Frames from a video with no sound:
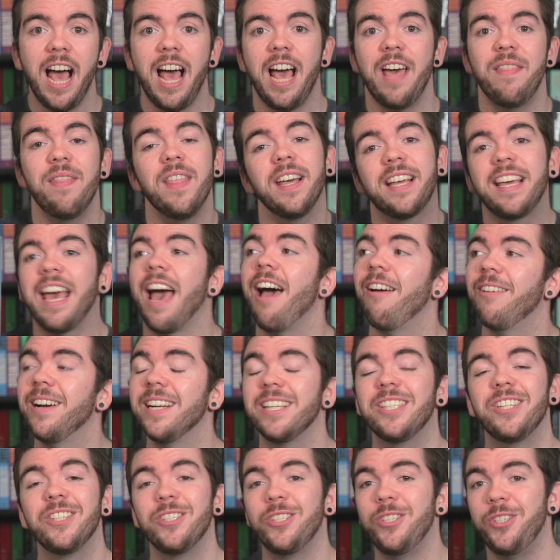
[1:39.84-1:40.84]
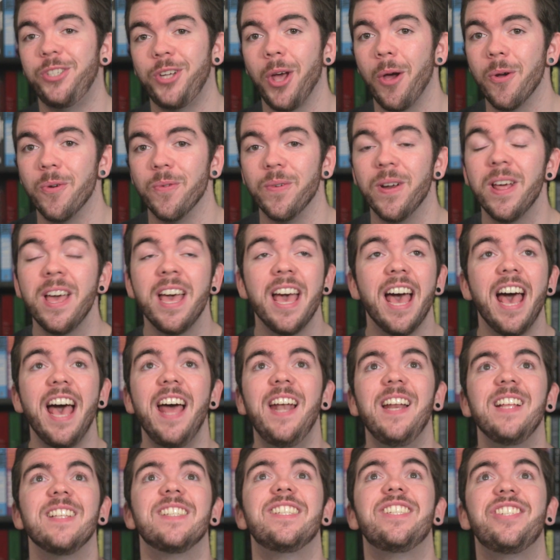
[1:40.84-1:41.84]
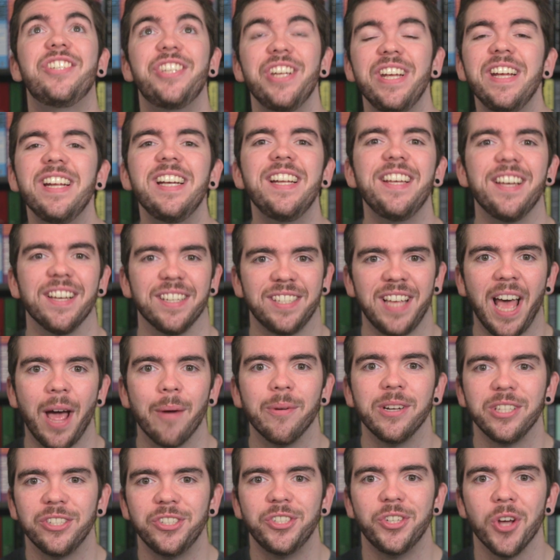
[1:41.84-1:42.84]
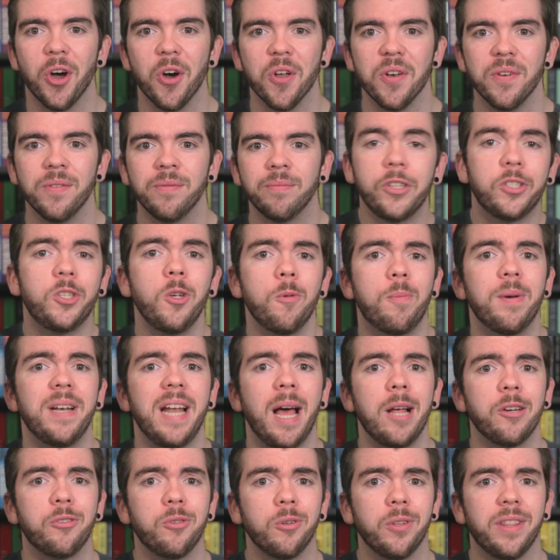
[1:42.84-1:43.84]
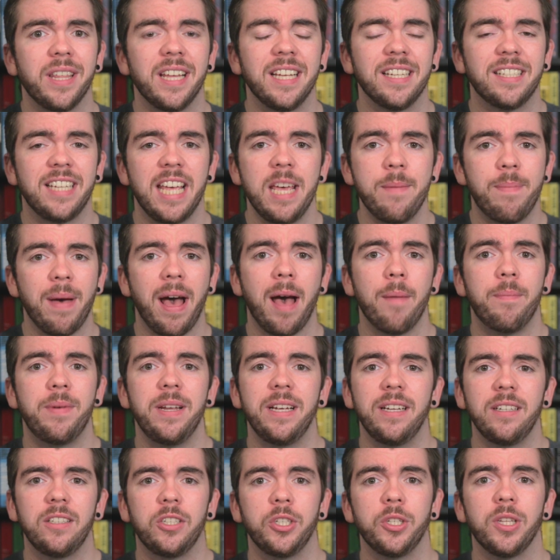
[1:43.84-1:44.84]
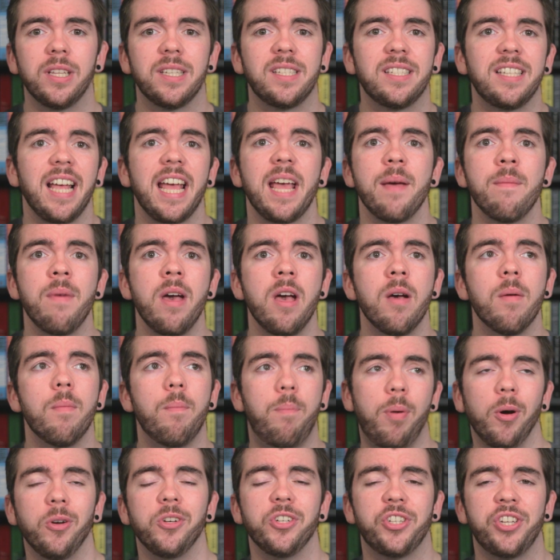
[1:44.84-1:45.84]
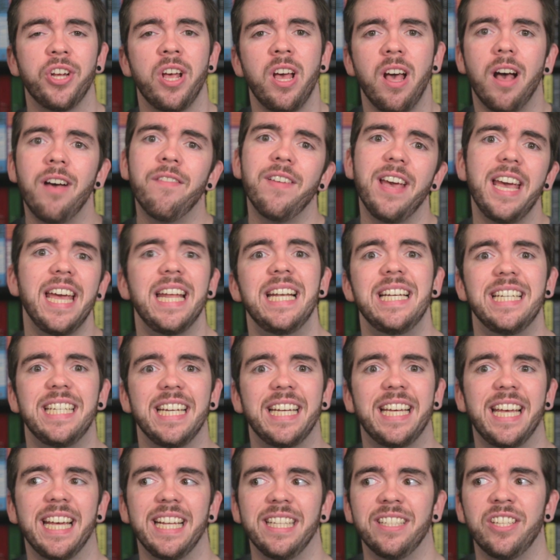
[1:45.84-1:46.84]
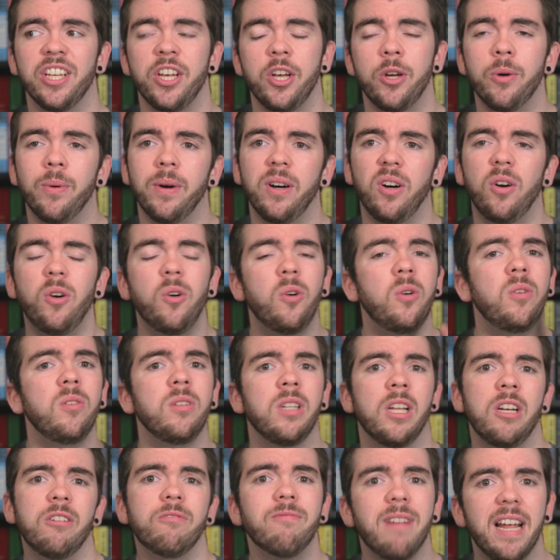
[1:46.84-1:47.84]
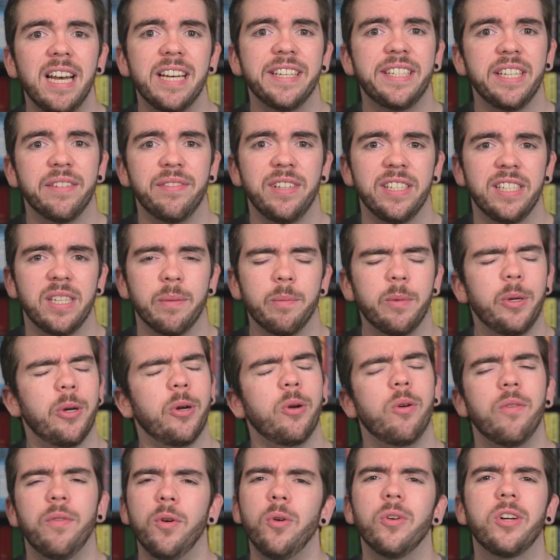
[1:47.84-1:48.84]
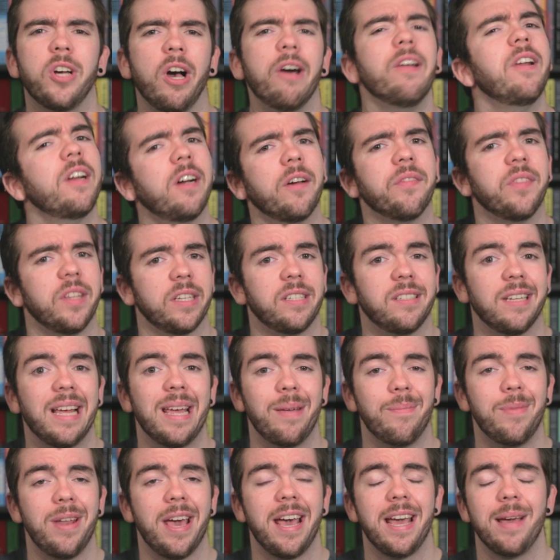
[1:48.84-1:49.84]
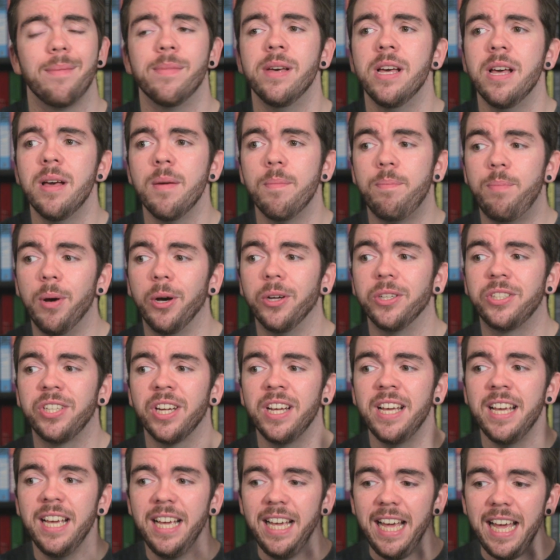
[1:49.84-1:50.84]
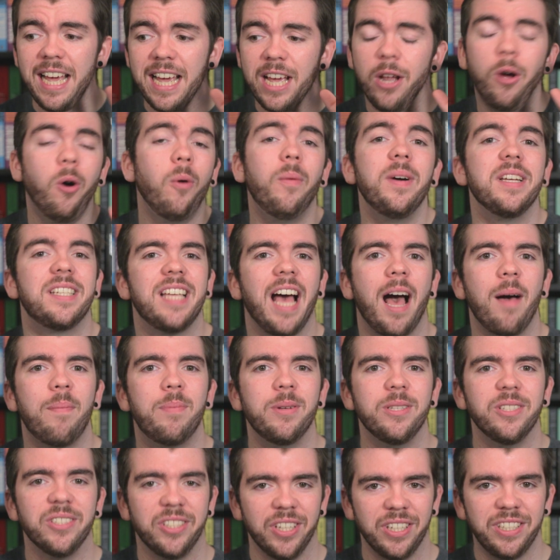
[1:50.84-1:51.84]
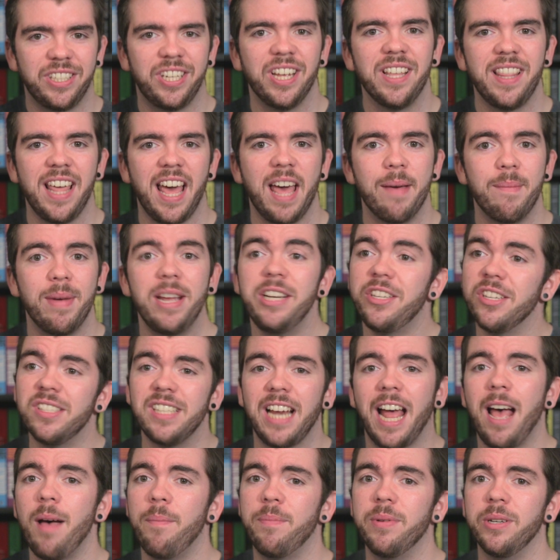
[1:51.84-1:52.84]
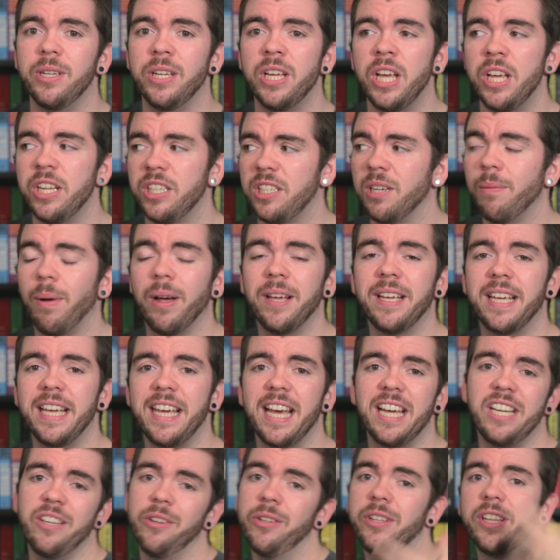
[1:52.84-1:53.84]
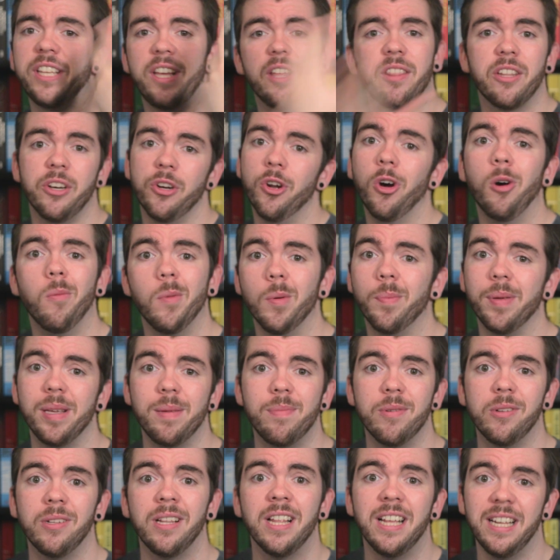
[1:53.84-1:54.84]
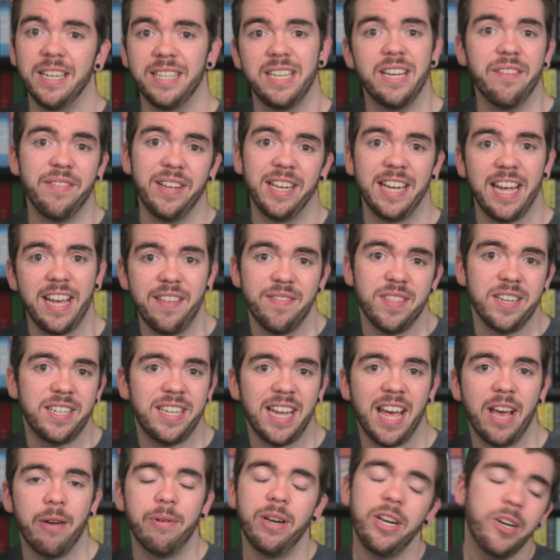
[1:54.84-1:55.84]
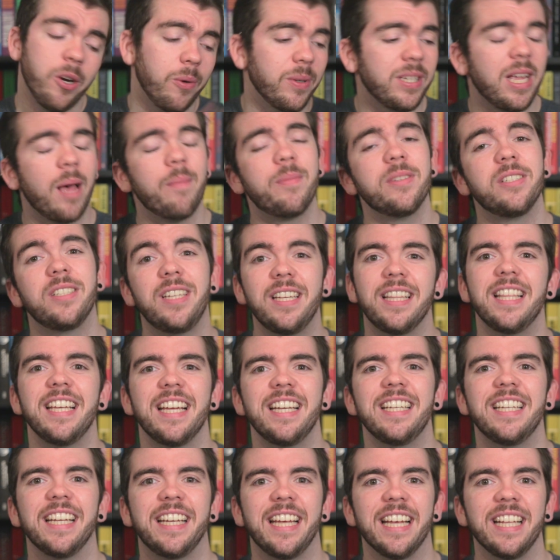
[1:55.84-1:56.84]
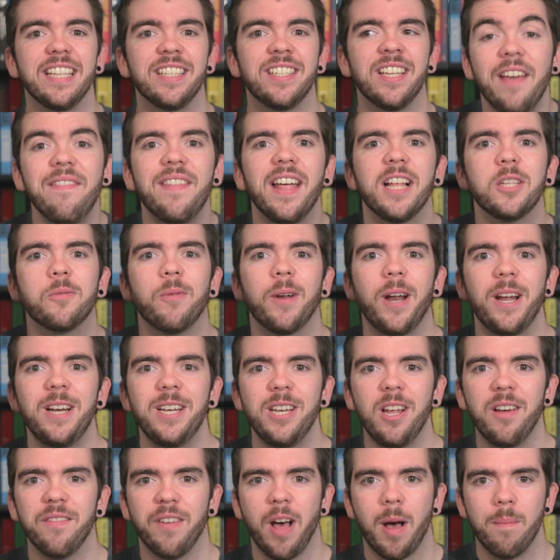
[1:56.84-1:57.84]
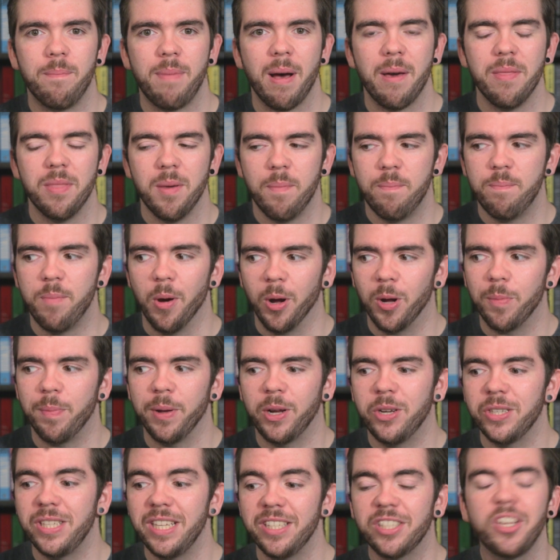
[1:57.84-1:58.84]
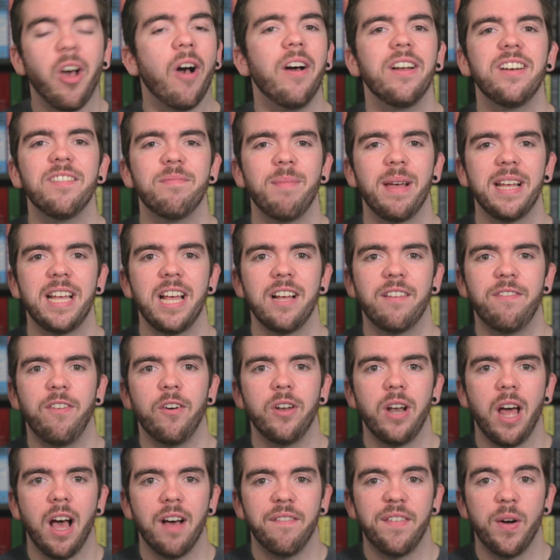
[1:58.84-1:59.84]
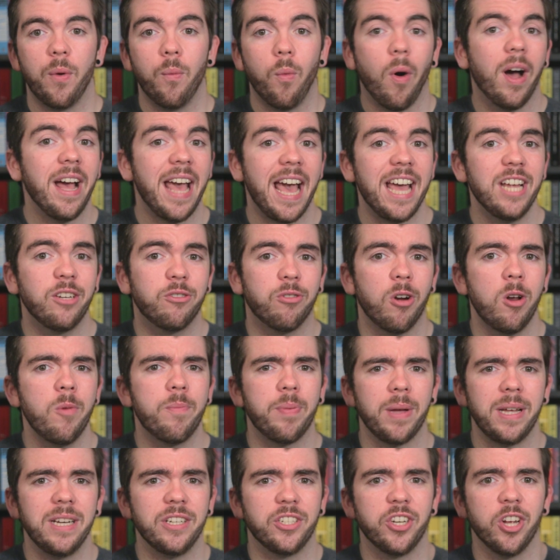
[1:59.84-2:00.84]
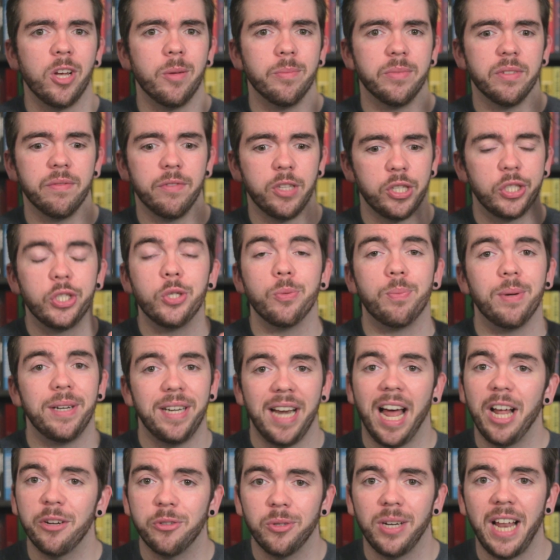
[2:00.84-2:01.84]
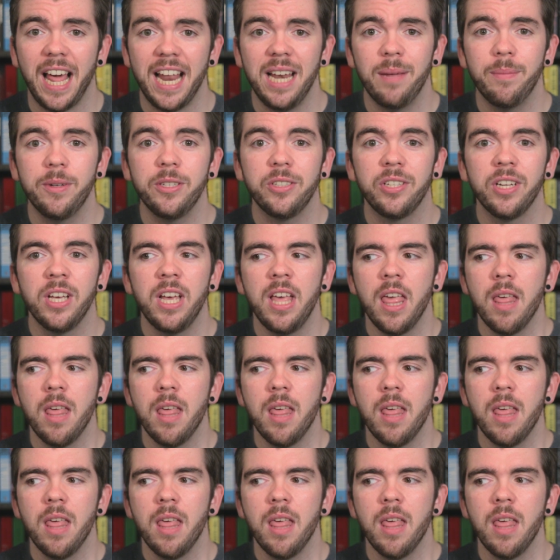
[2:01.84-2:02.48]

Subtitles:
And the characters don't, and it's genius how it's done. The supernatural things keep happening to the same bunch of indie kids who are all relatively similar, who have all kind of got the same name, but it always happens to them. It doesn't happen to Mikey and all the other normal people living in the town. It always happens to the indie kids. And that's what I love about the book, because it's kind of making fun of a YA trope in terms of the supernatural element,